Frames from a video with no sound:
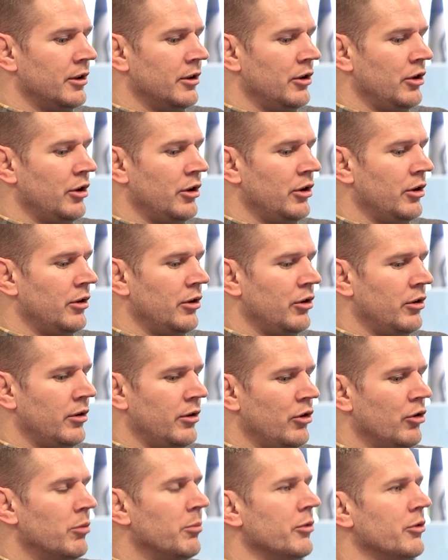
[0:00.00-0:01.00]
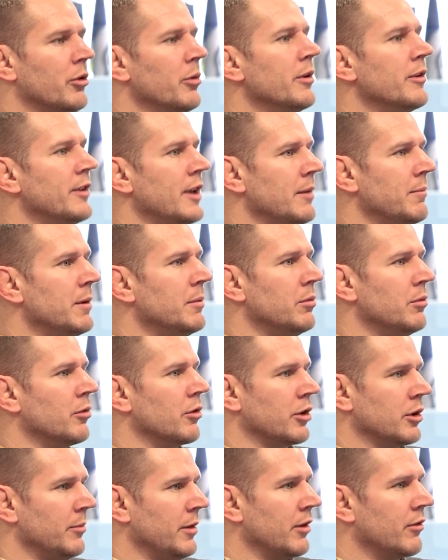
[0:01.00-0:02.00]
you almost always get people who are
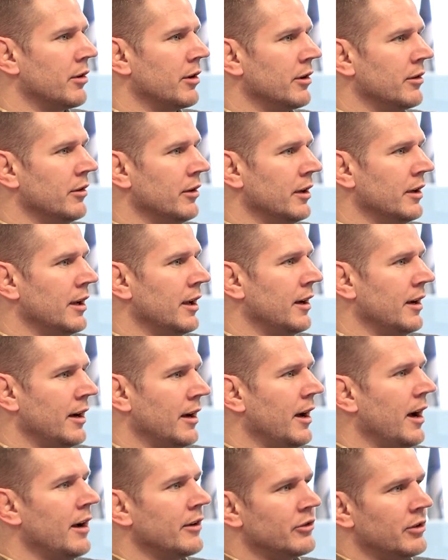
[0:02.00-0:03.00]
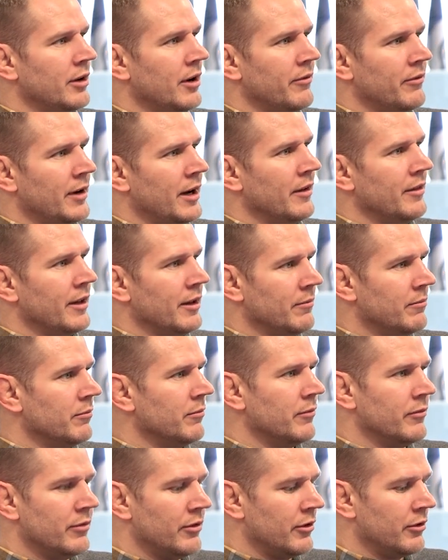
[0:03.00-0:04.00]
going to be critical. And I actually have found that
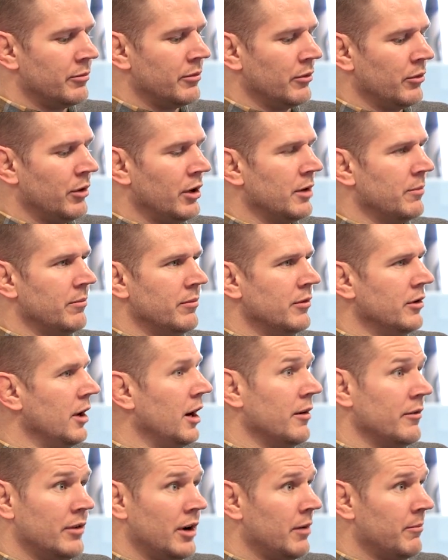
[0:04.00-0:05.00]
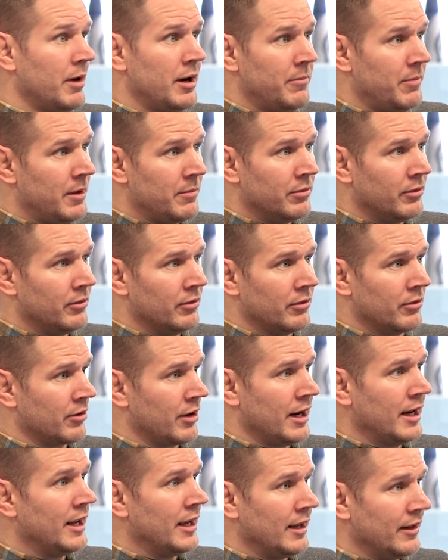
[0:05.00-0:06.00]
there's been not many people, or
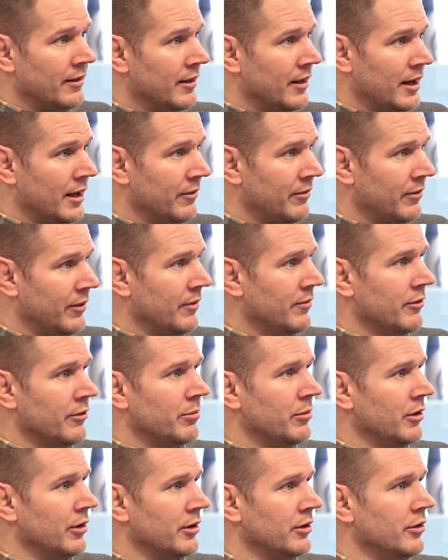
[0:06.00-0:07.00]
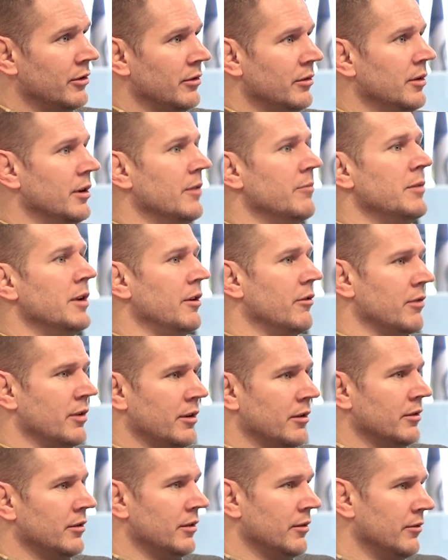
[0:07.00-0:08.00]
any that I've even spoken to, have been
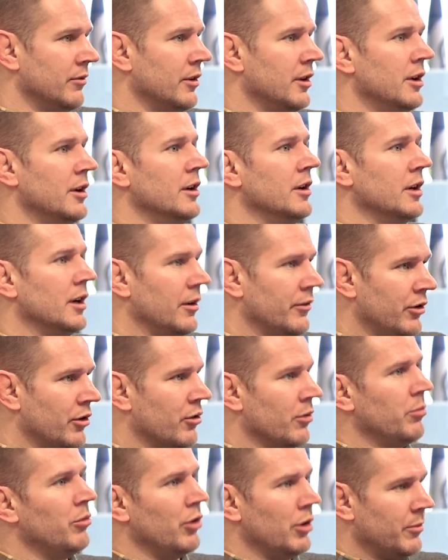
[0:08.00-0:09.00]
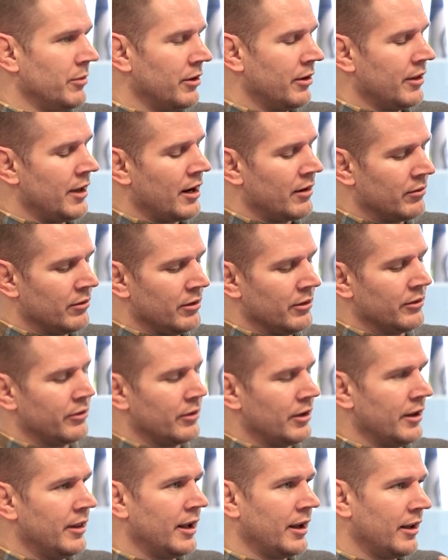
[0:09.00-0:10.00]
critical of your appointment to that role.
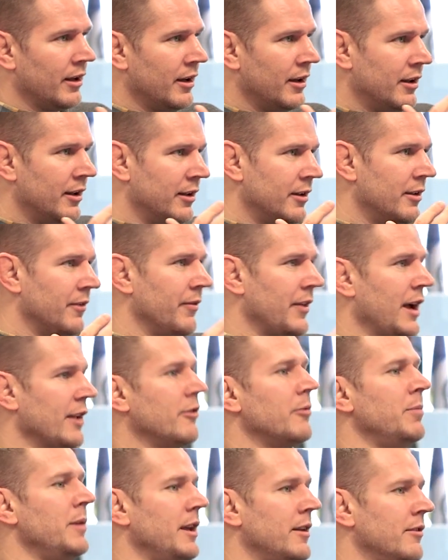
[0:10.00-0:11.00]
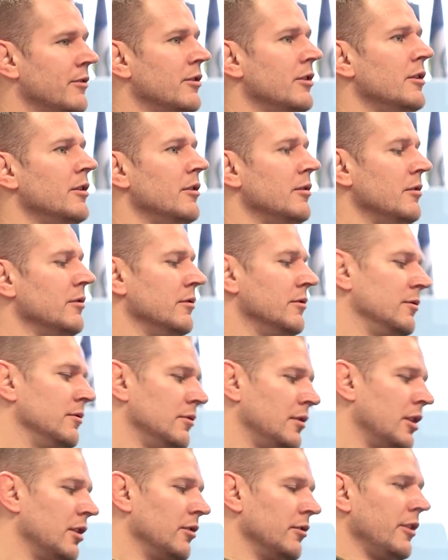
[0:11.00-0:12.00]
So I think that speaks to
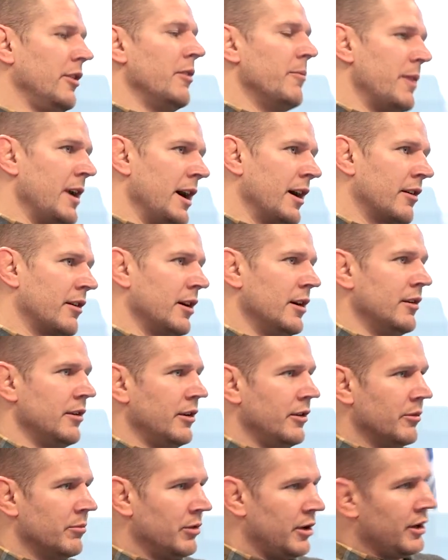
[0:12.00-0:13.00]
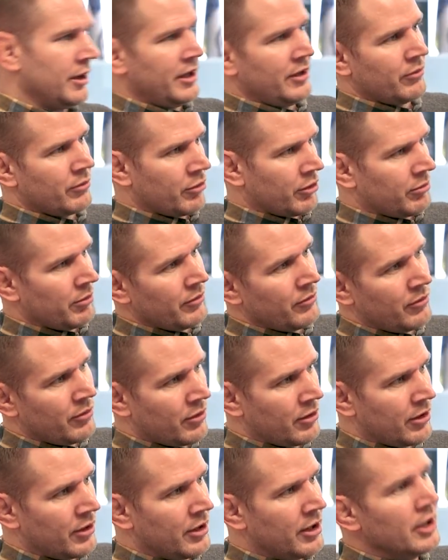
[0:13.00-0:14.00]
not only the background and your body of work
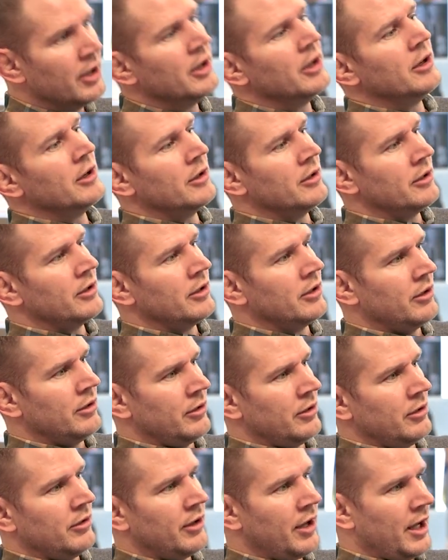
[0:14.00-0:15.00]
before, you